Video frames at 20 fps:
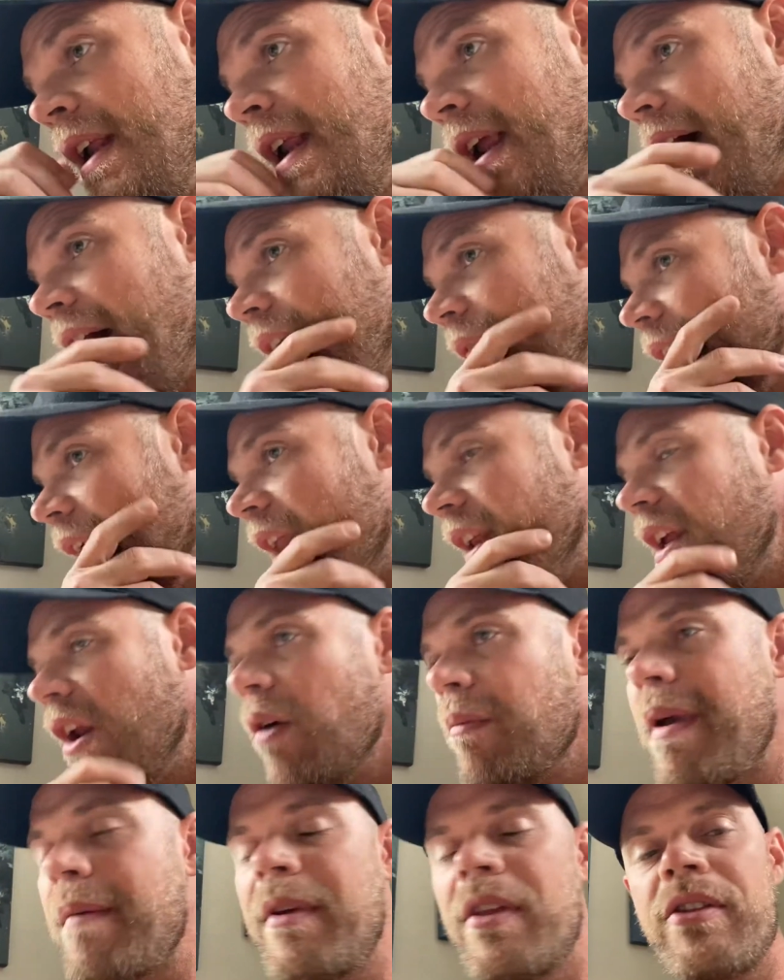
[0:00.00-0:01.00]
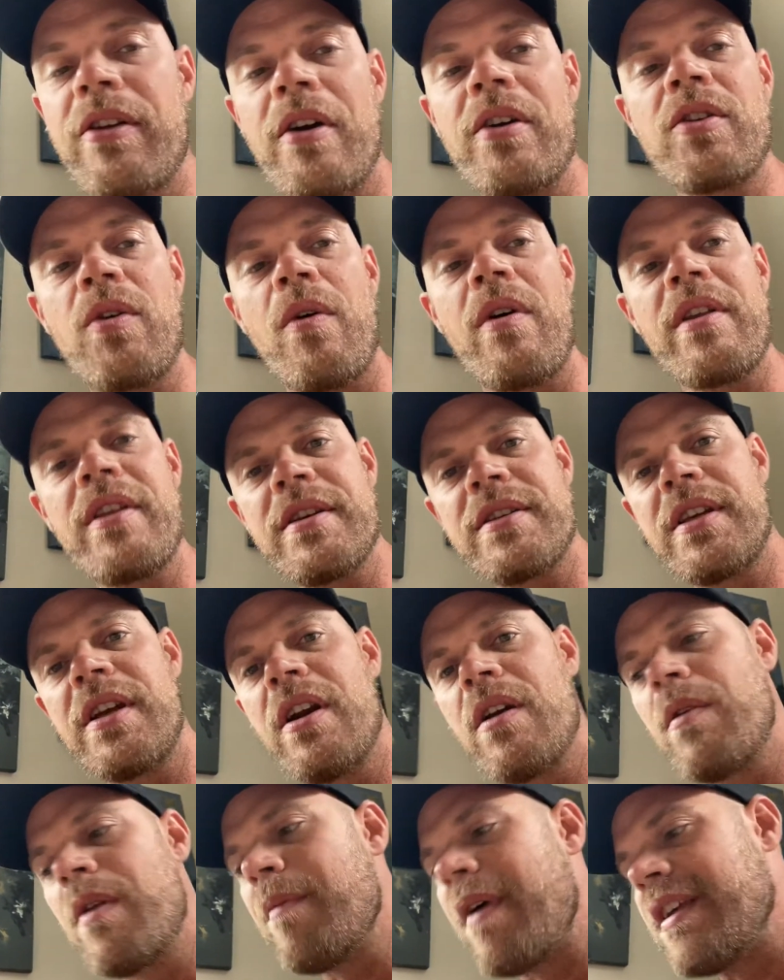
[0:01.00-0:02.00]
And then, you know, maybe third quarter this year,
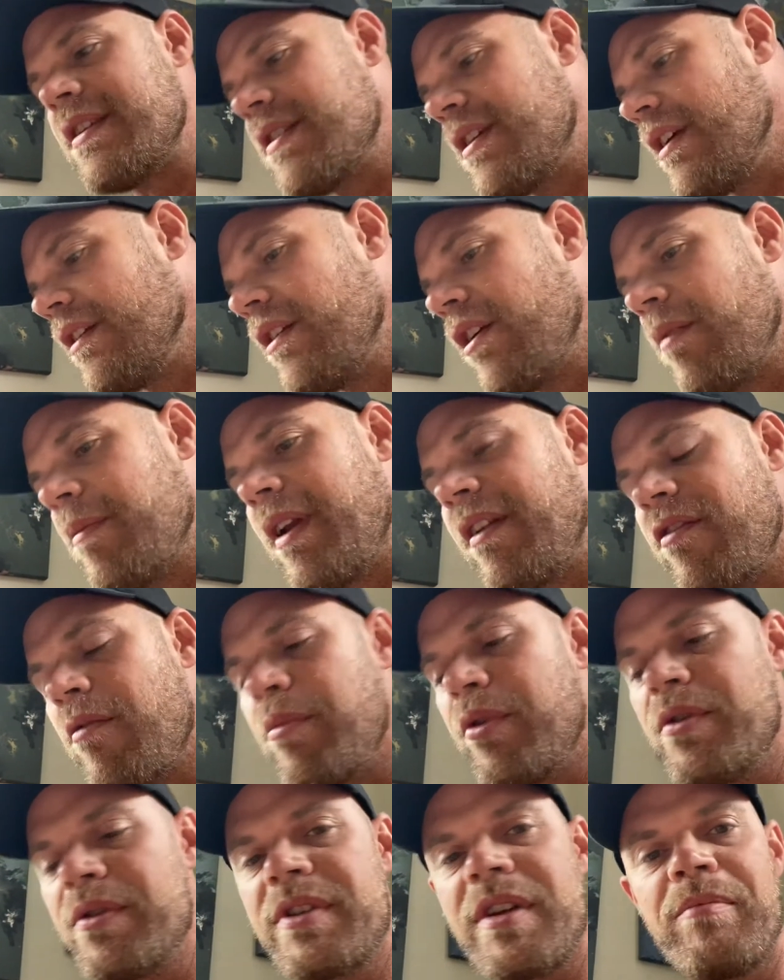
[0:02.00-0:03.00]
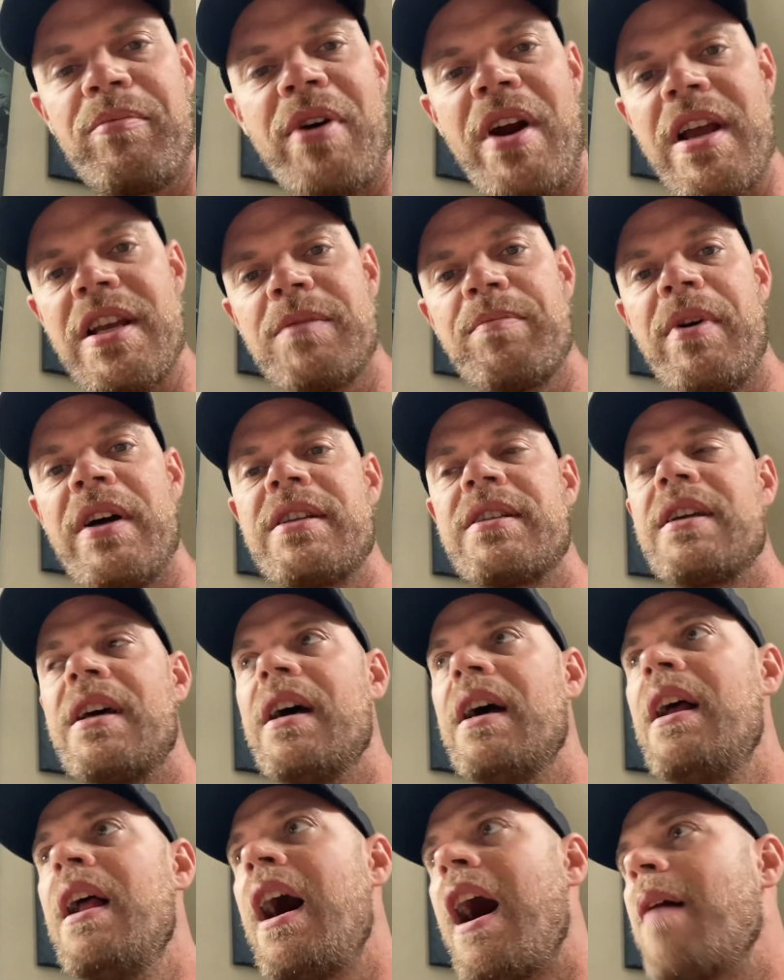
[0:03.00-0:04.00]
we might see a little bit of a boost in price, but uh,
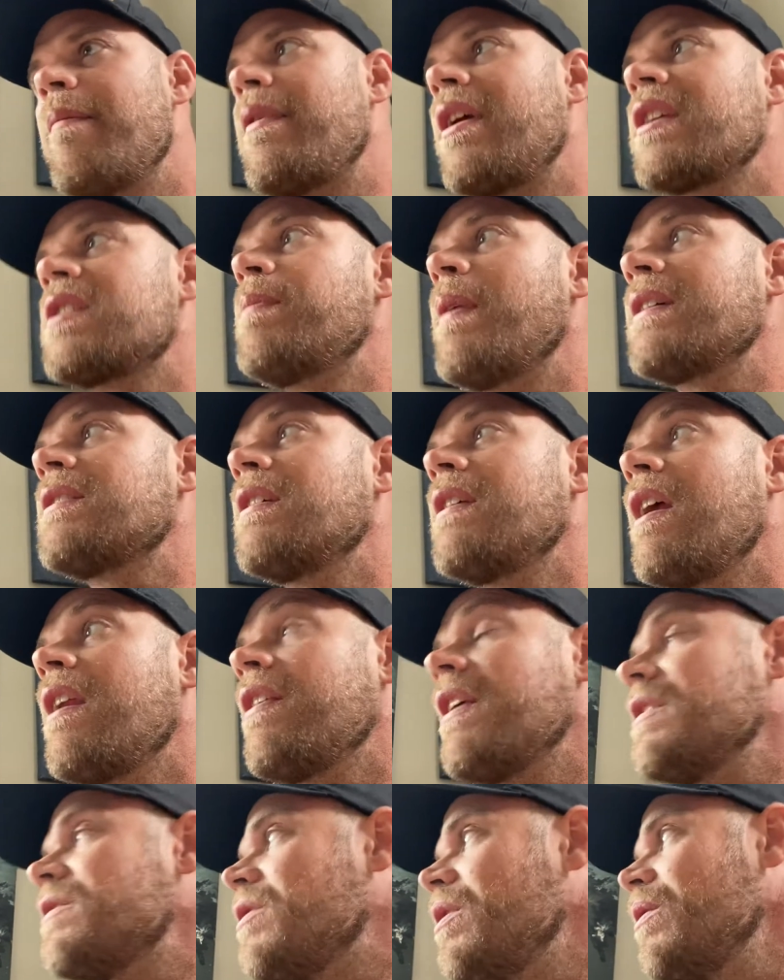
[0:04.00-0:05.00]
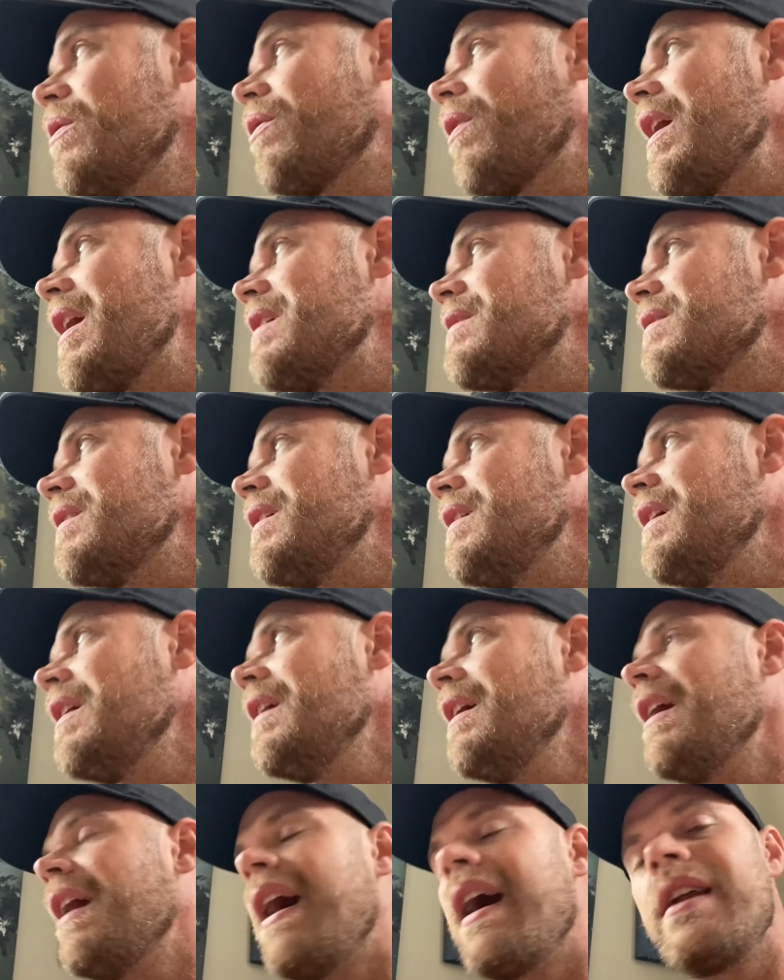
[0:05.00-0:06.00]
I'm not expecting anything too crazy.
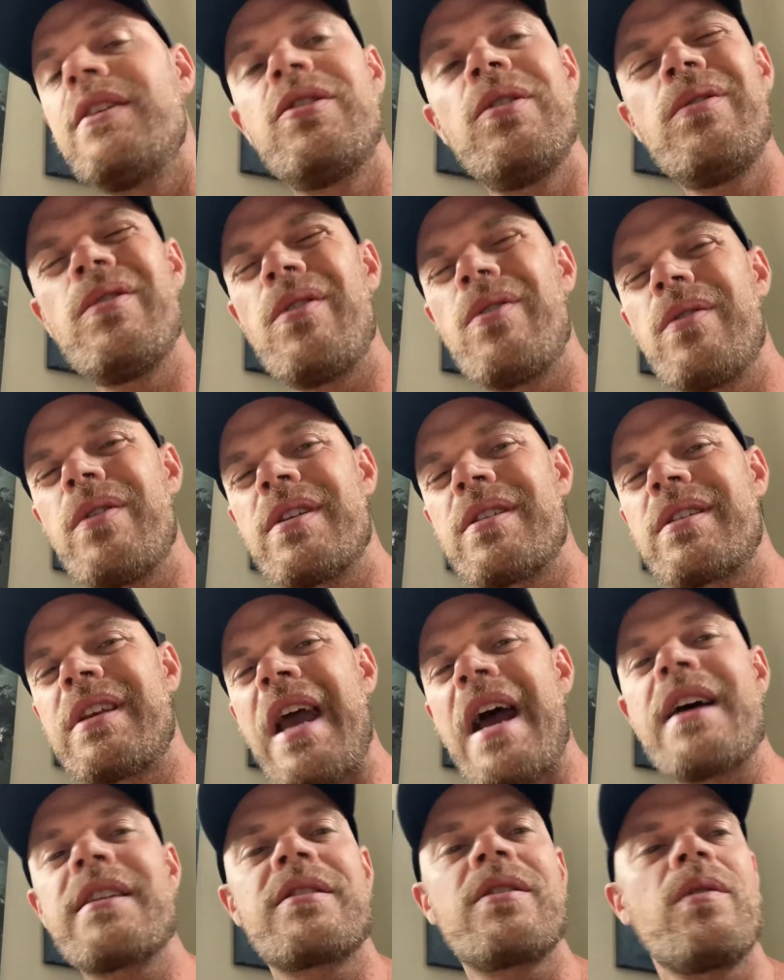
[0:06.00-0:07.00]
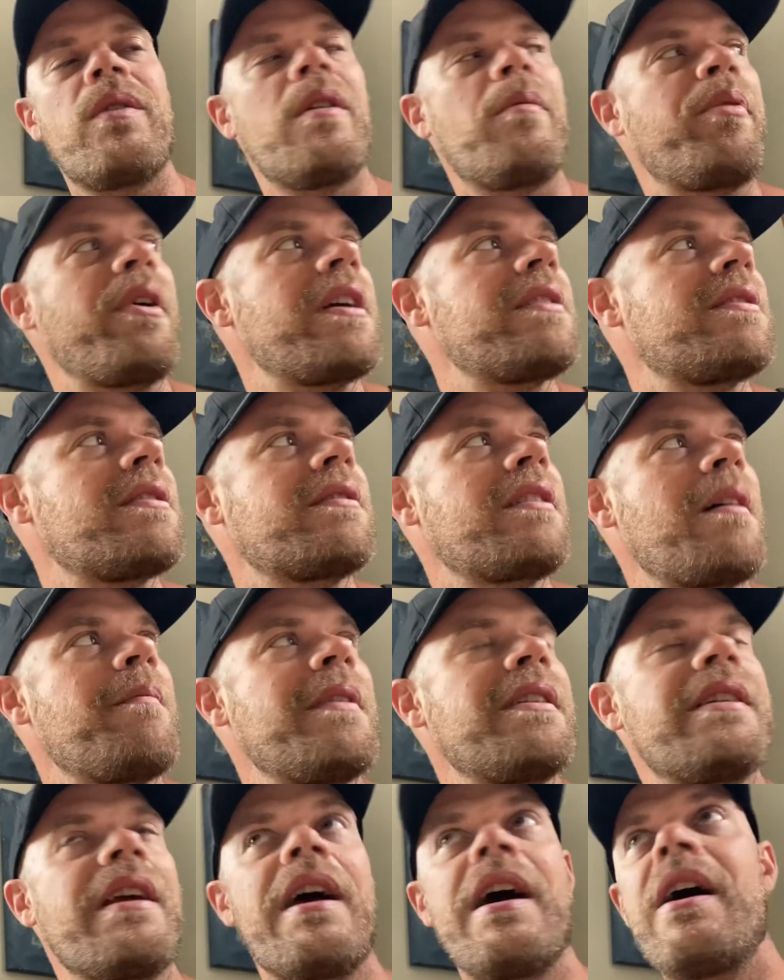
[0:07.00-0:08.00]
I do notice gas and oil prices coming
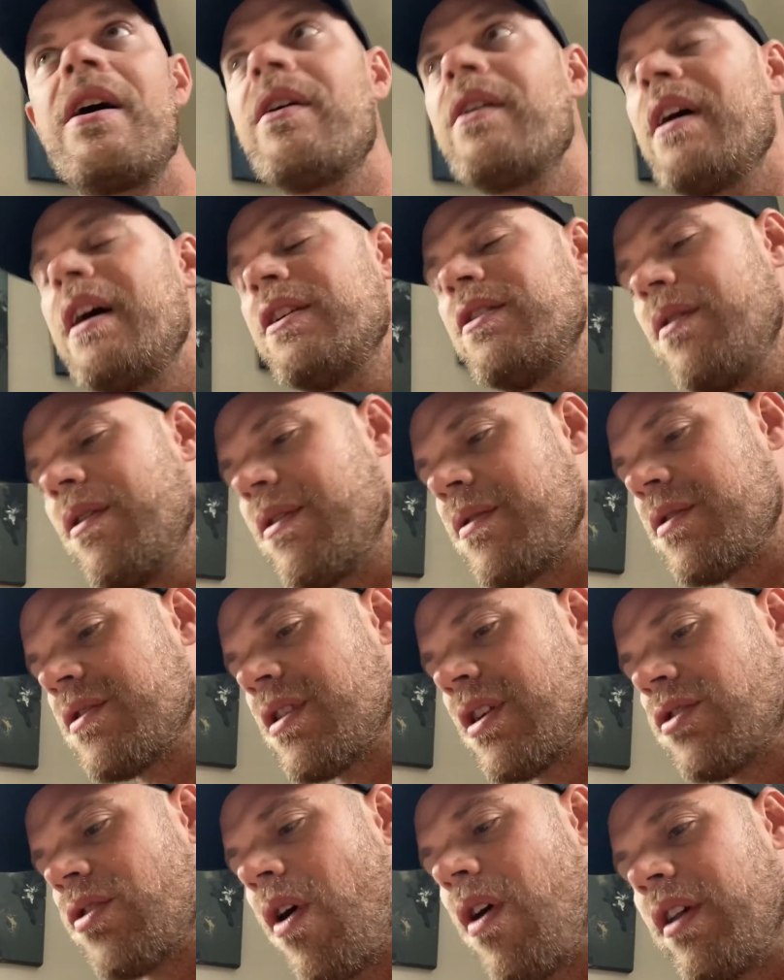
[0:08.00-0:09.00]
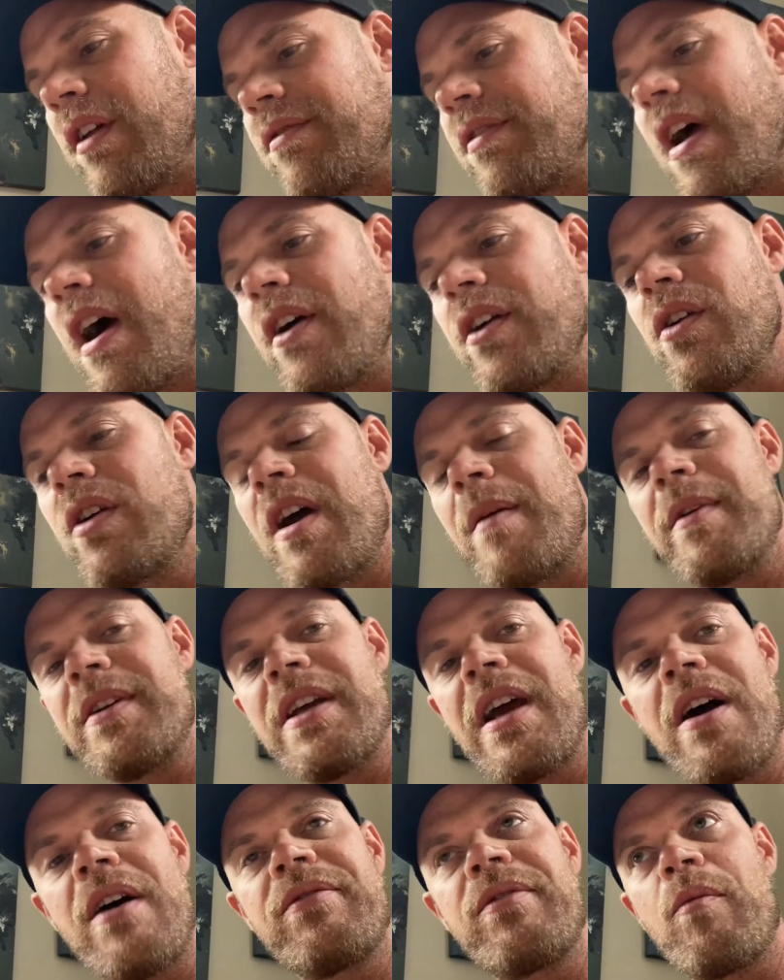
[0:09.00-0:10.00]
down. I do notice the dollar value coming
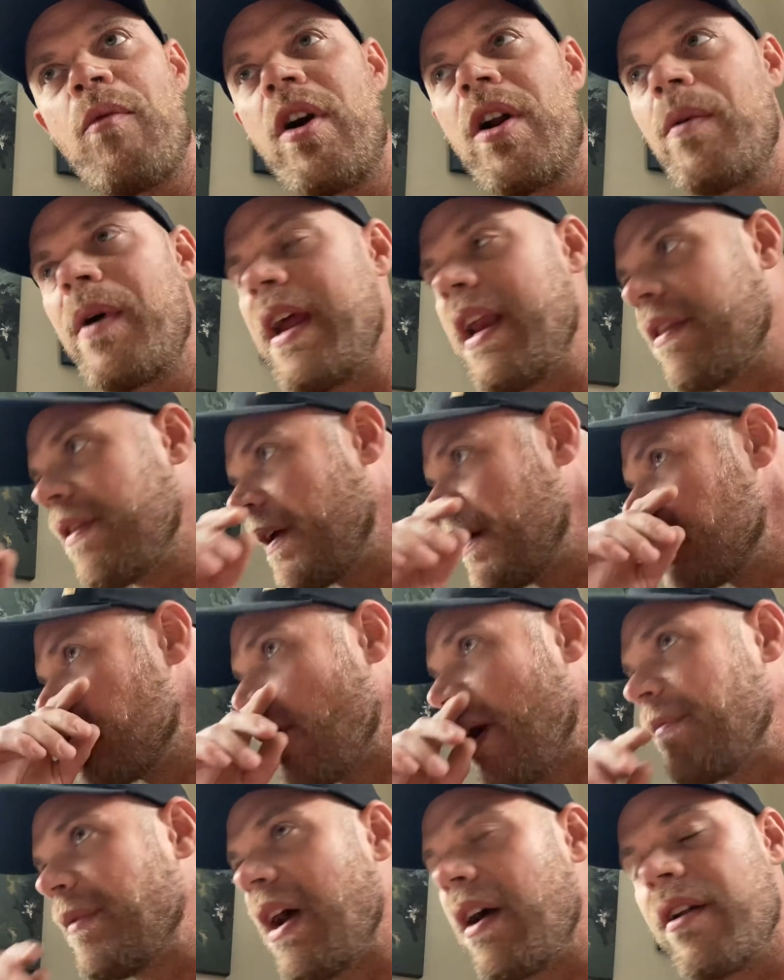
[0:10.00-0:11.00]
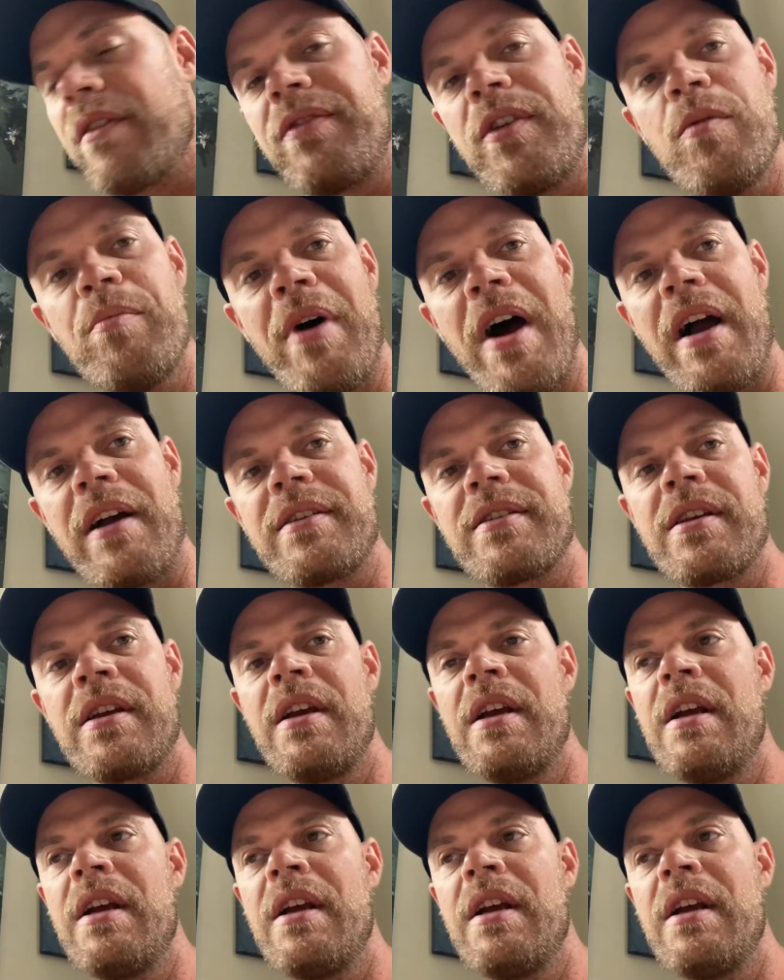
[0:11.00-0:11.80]
down from 108. I think it dropped down a few bucks.